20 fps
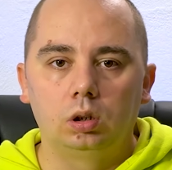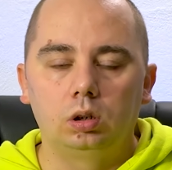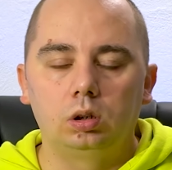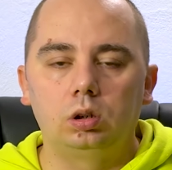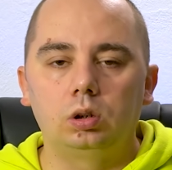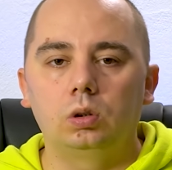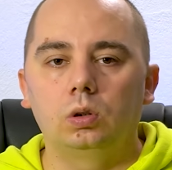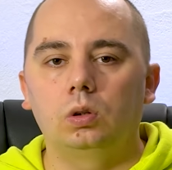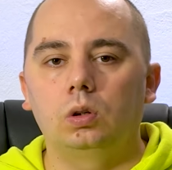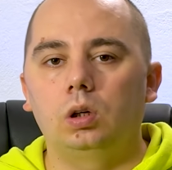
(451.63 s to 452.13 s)

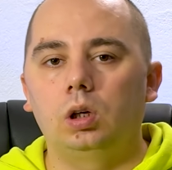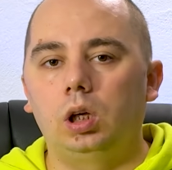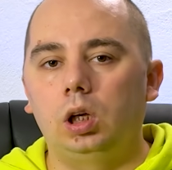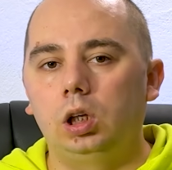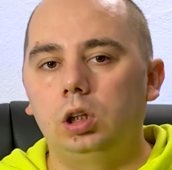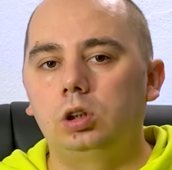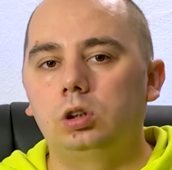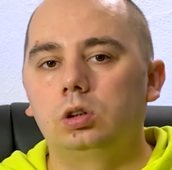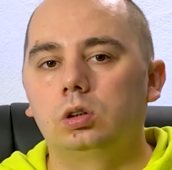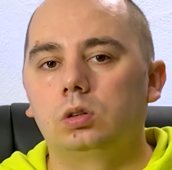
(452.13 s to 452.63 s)

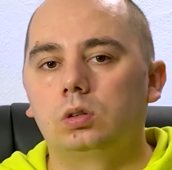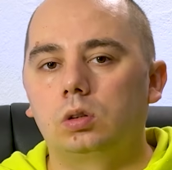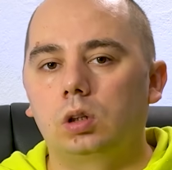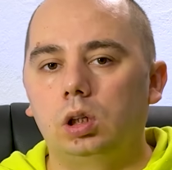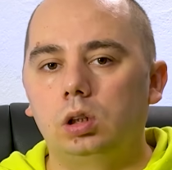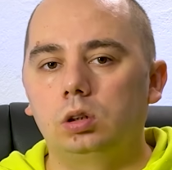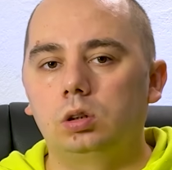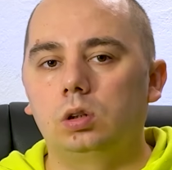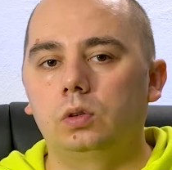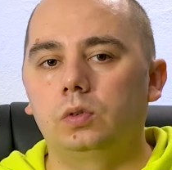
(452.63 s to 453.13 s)
DOH
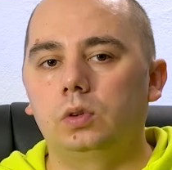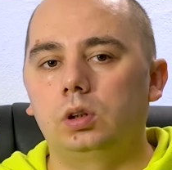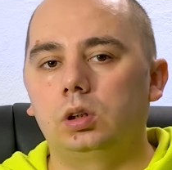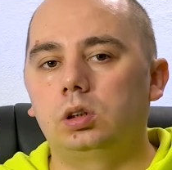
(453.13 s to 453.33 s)
runs over